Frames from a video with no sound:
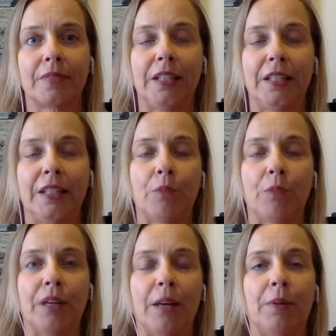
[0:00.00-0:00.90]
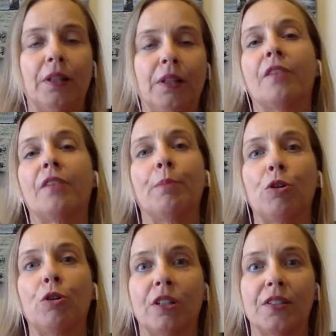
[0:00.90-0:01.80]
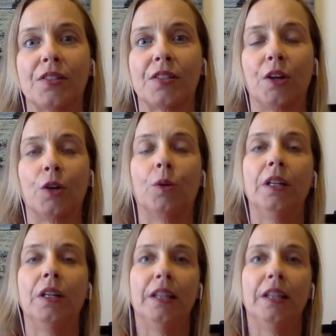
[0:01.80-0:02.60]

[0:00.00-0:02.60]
you know can bring up a lot of emotion so